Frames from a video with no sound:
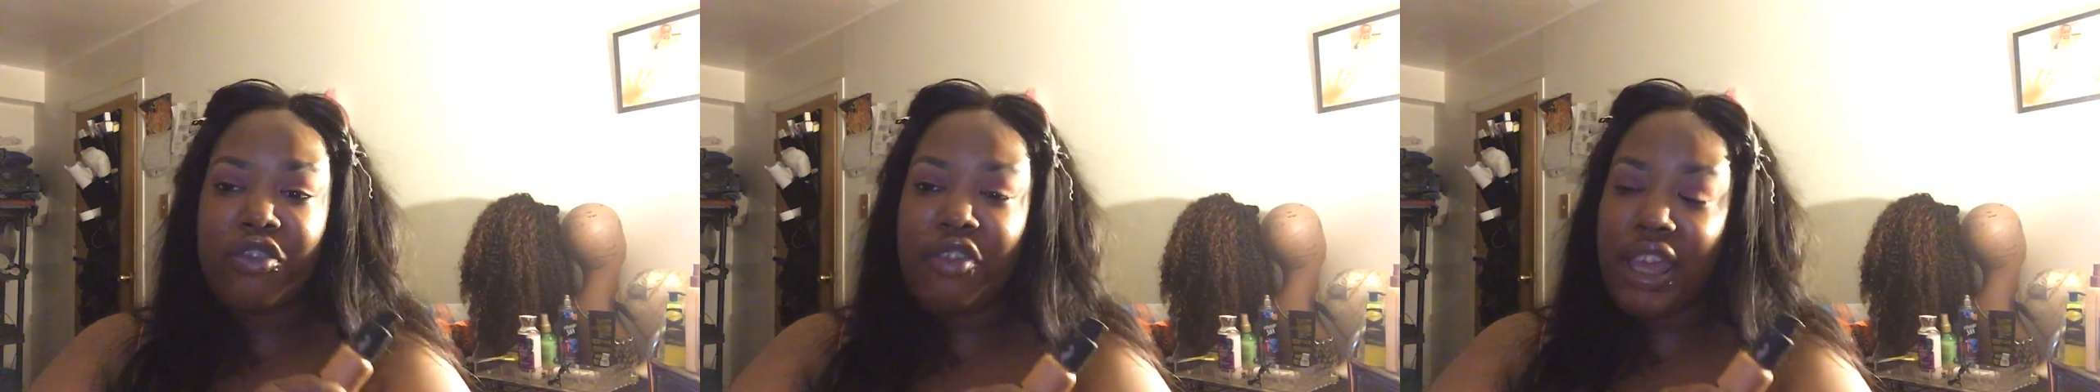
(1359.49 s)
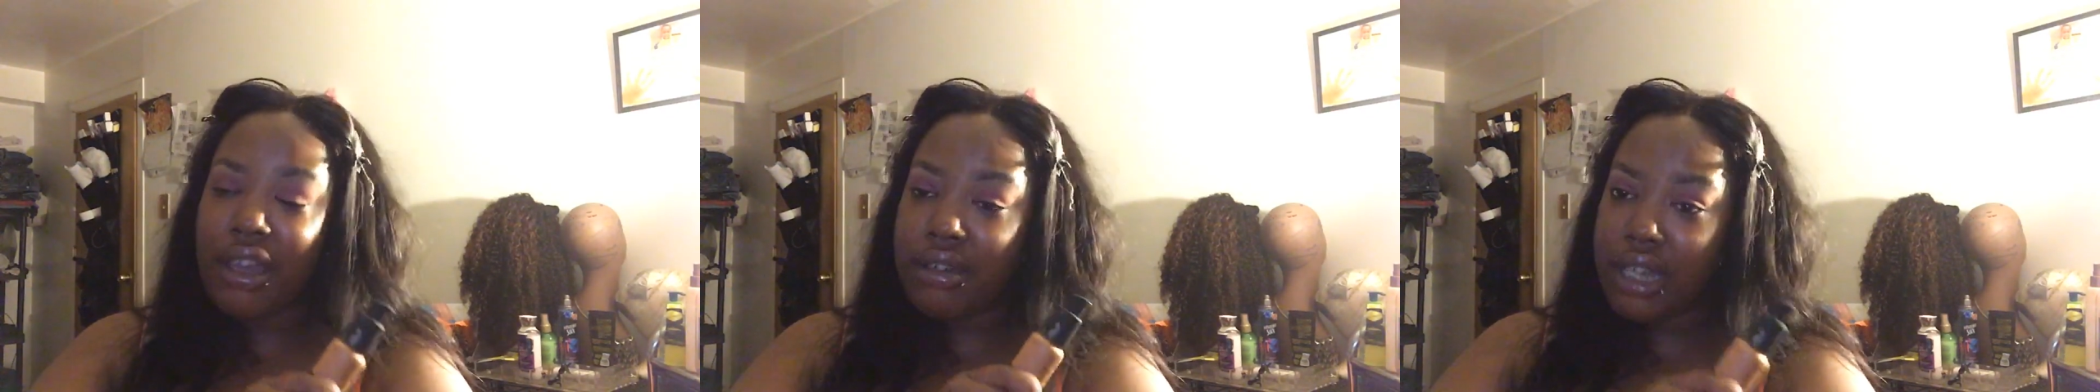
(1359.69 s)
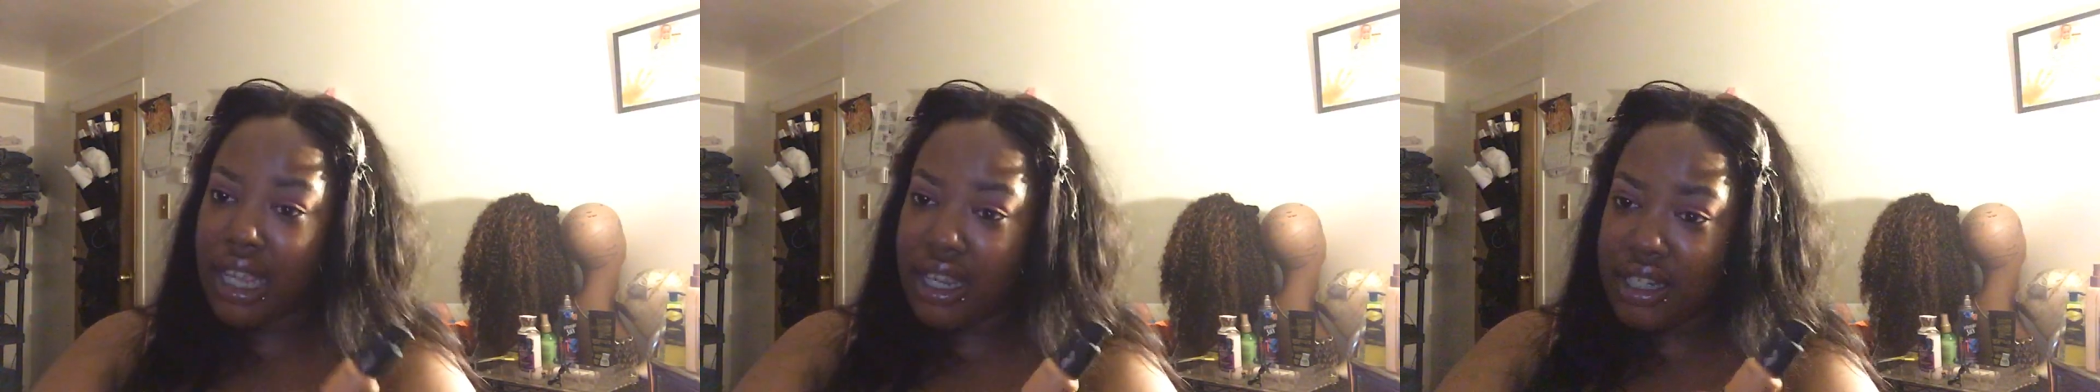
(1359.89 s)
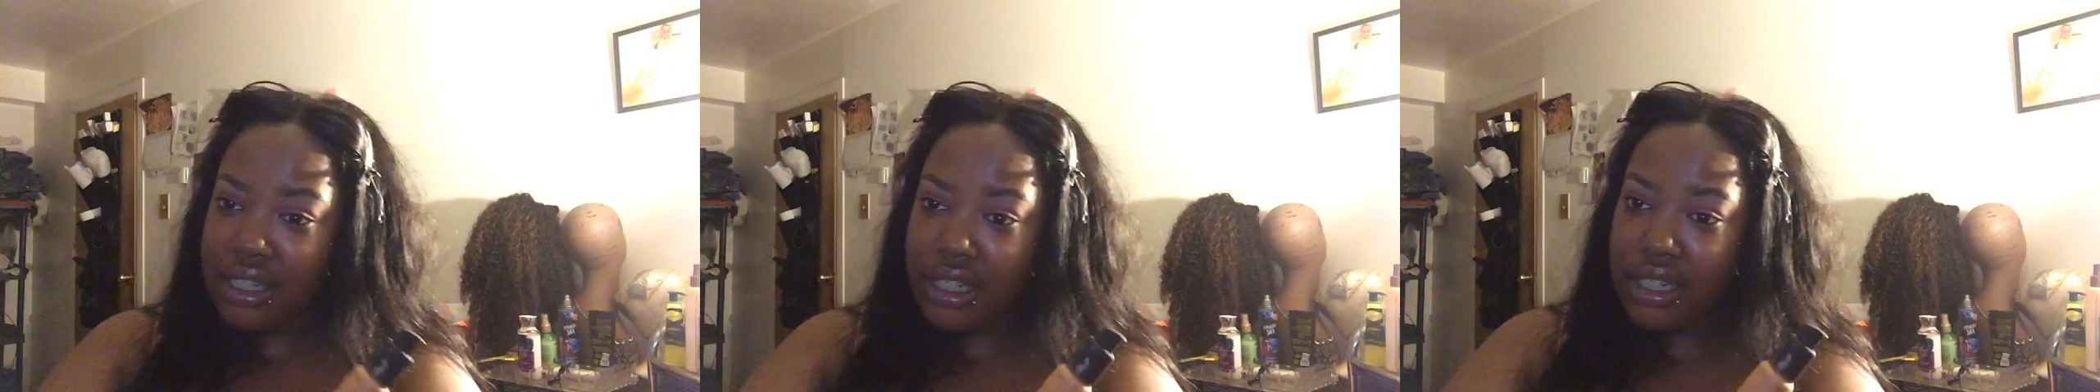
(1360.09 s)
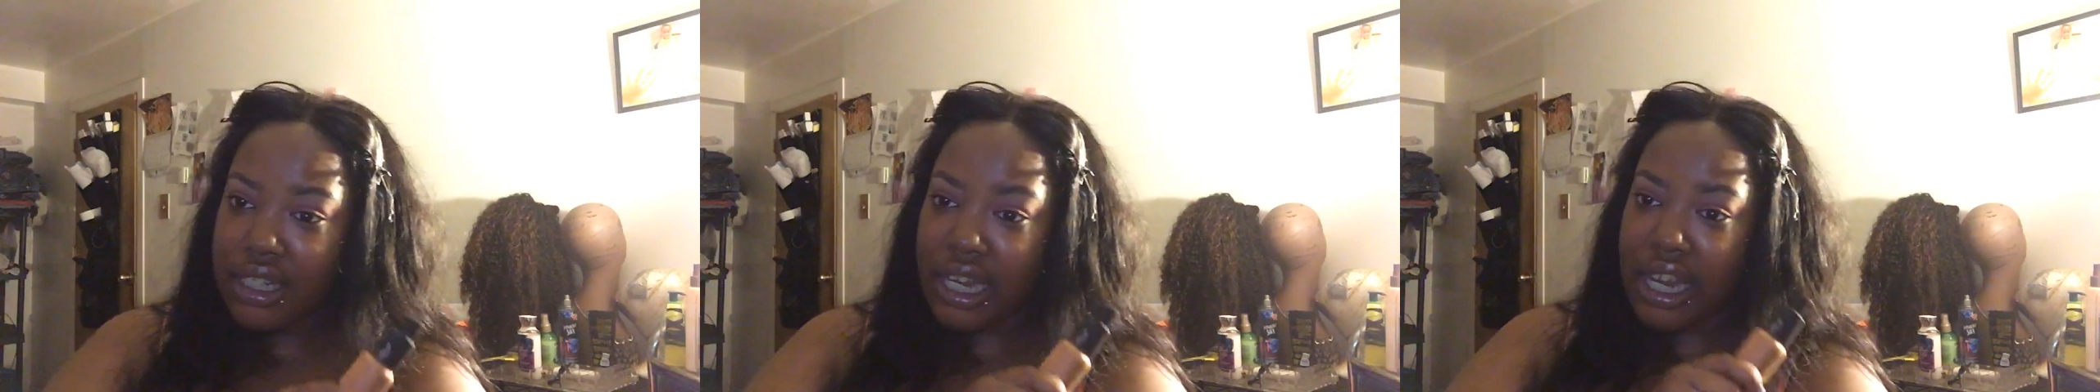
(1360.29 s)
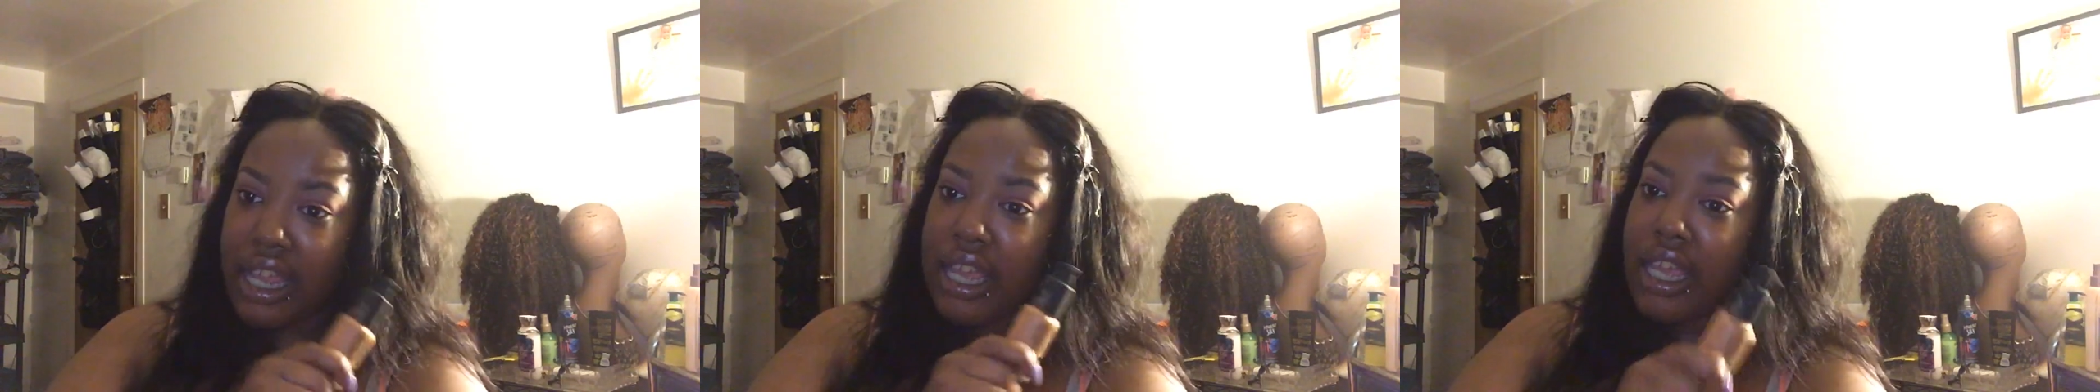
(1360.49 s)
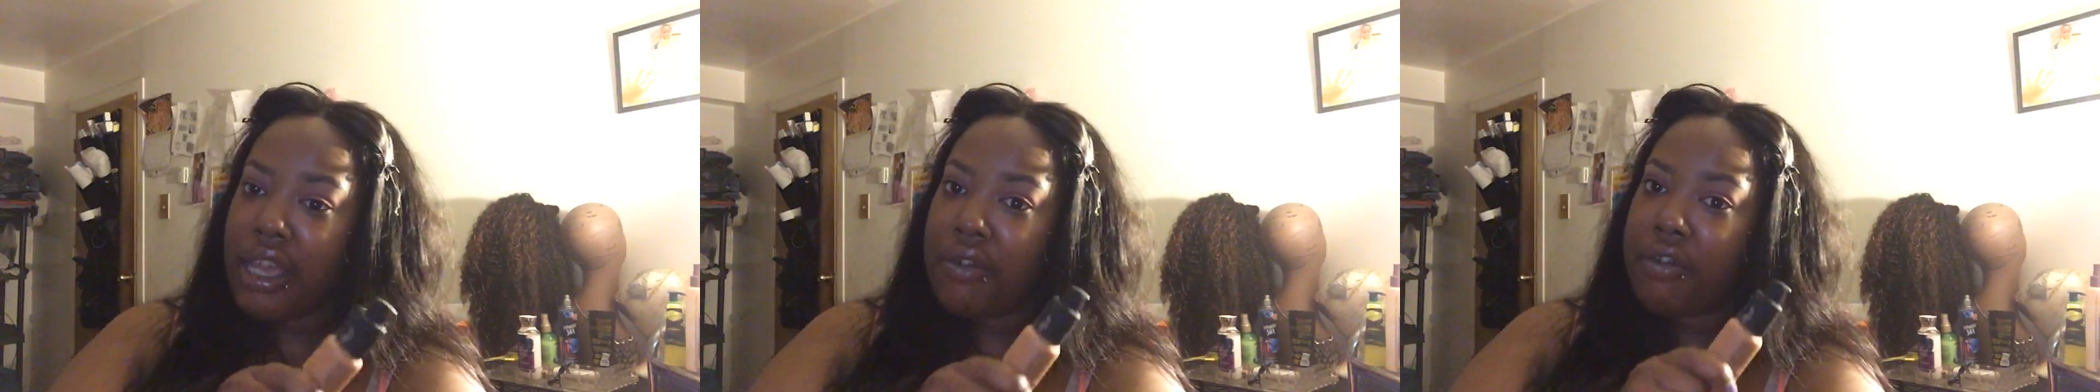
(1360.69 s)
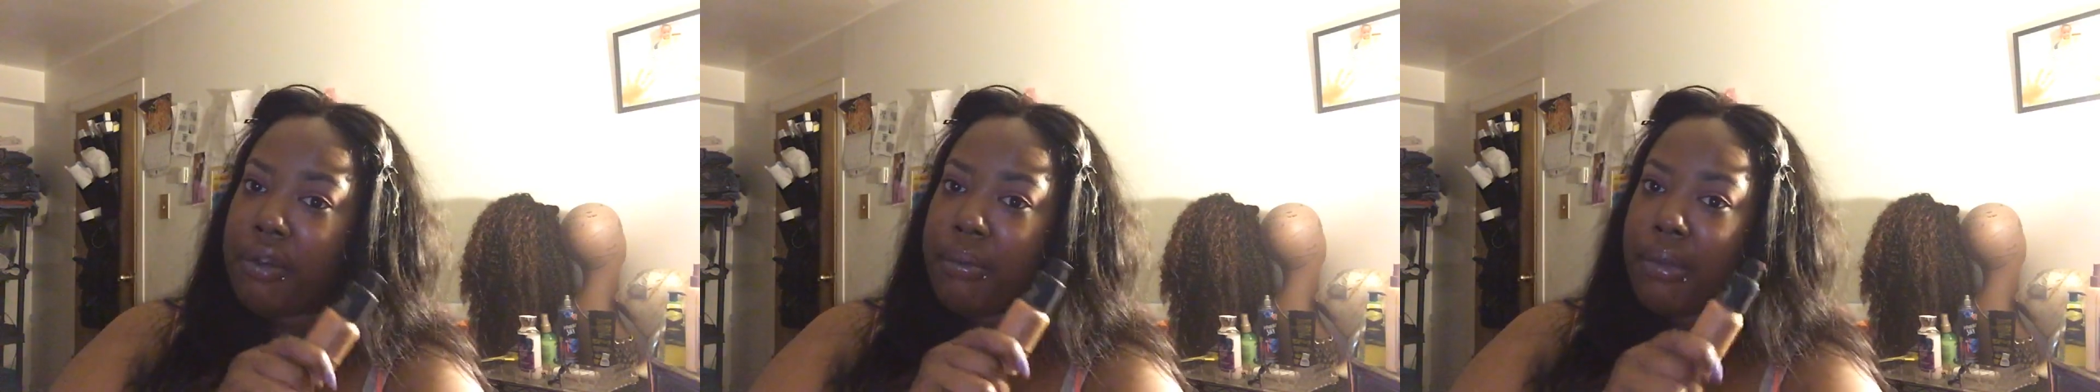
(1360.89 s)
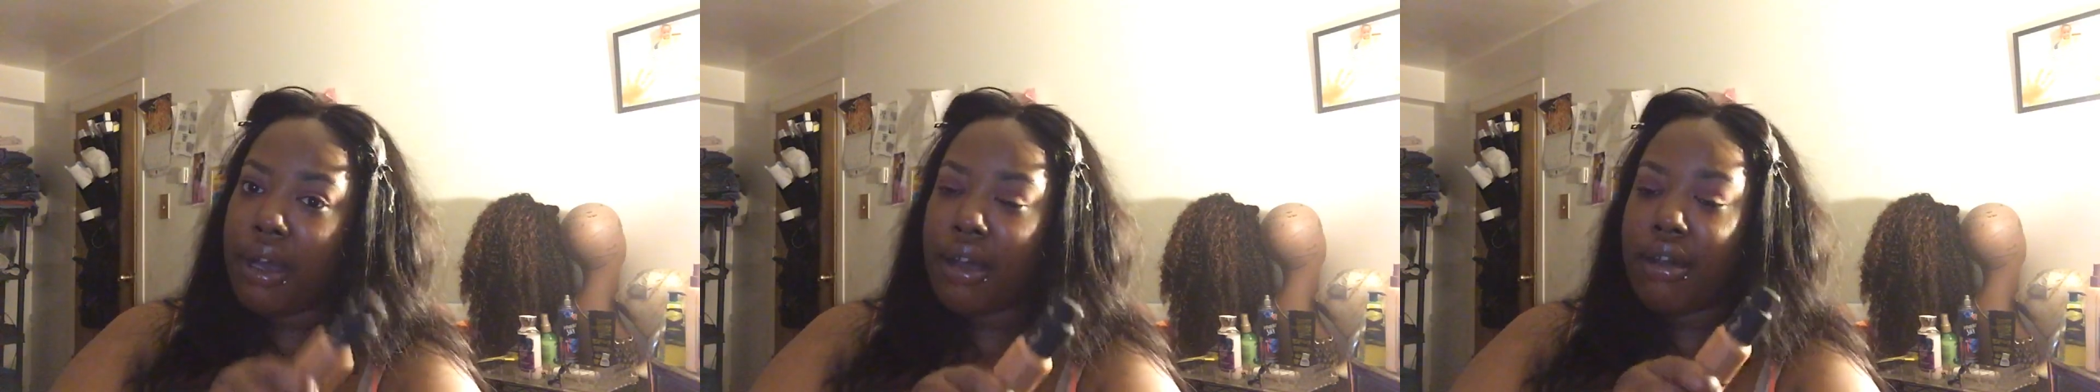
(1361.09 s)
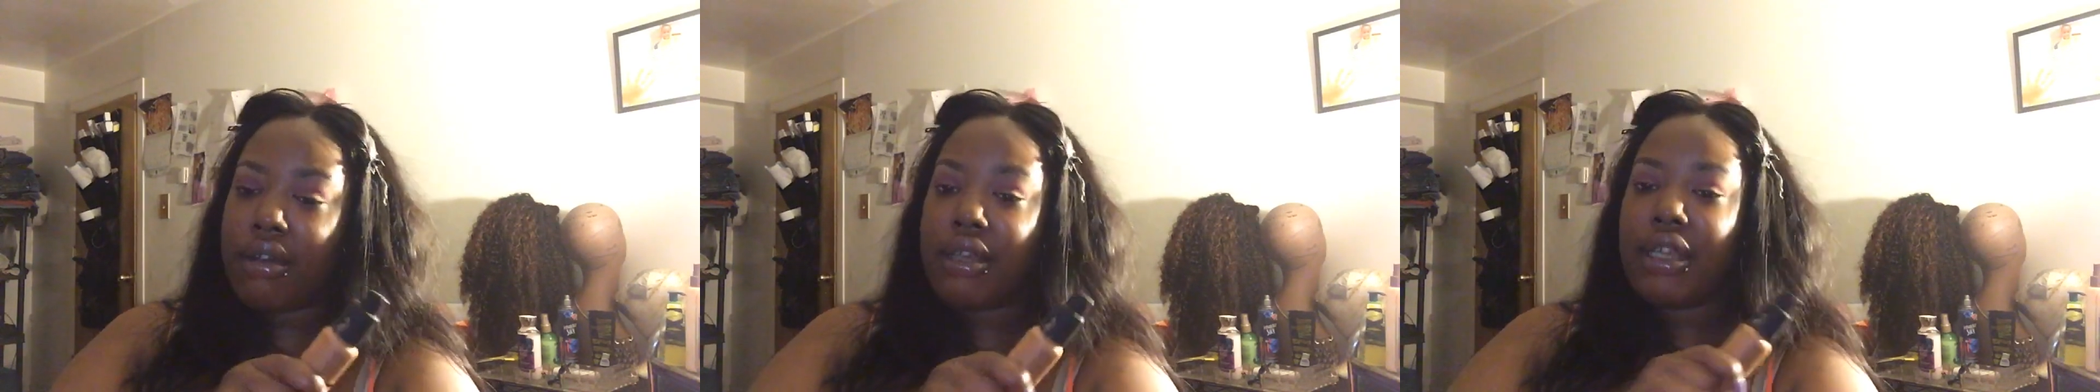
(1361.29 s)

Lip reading: foundation that I ever bought.